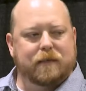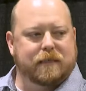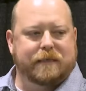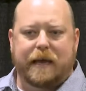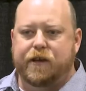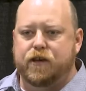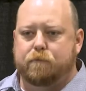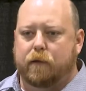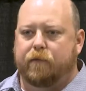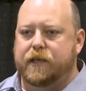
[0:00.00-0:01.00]
it take you to
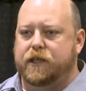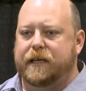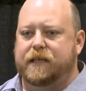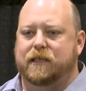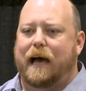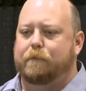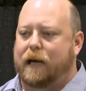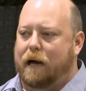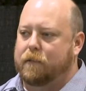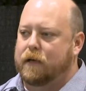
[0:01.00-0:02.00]
provision each
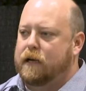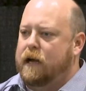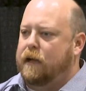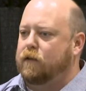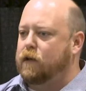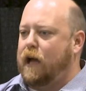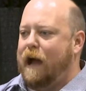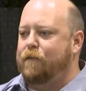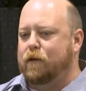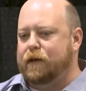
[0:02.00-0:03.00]
laptop? And
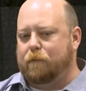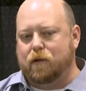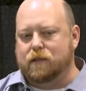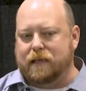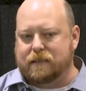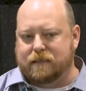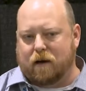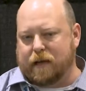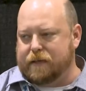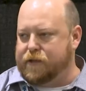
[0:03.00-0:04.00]
I've heard numbers that
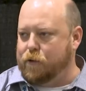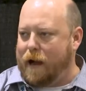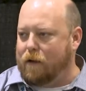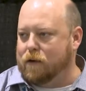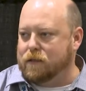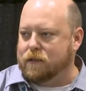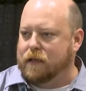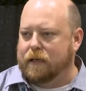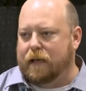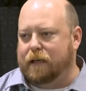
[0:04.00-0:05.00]
start at 2 hours
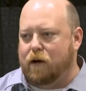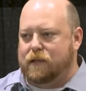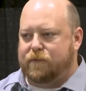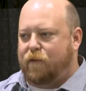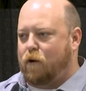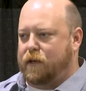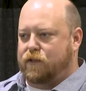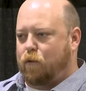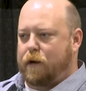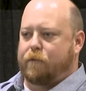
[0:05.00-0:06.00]
and go as far to
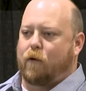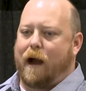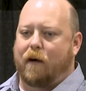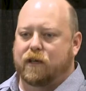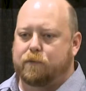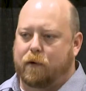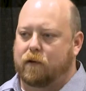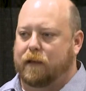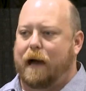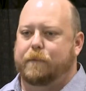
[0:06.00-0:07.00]
24 hours
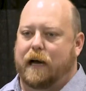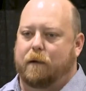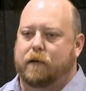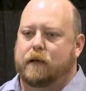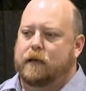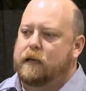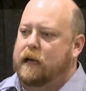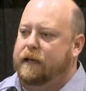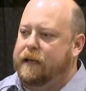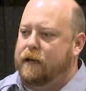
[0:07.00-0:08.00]
per laptop.
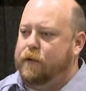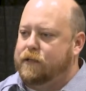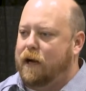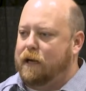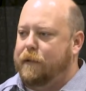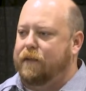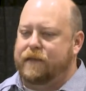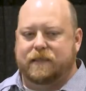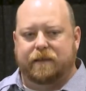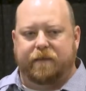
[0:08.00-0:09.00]
And again, we talk about
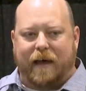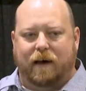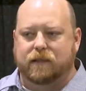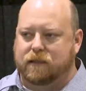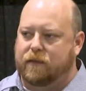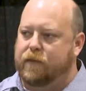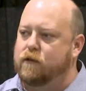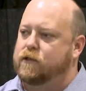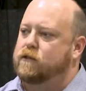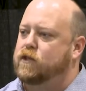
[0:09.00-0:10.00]
this in the thousands of
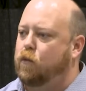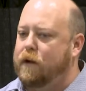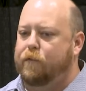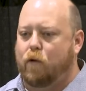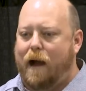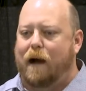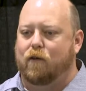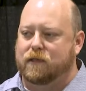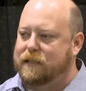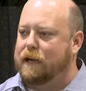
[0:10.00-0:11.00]
users. 24
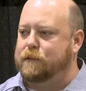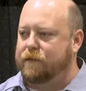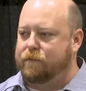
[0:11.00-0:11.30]
hours times